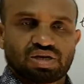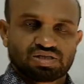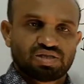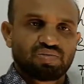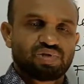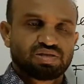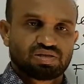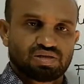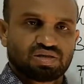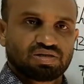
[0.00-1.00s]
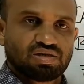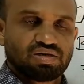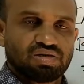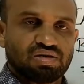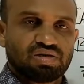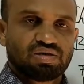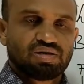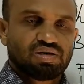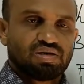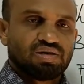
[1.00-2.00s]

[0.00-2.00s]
acid base reaction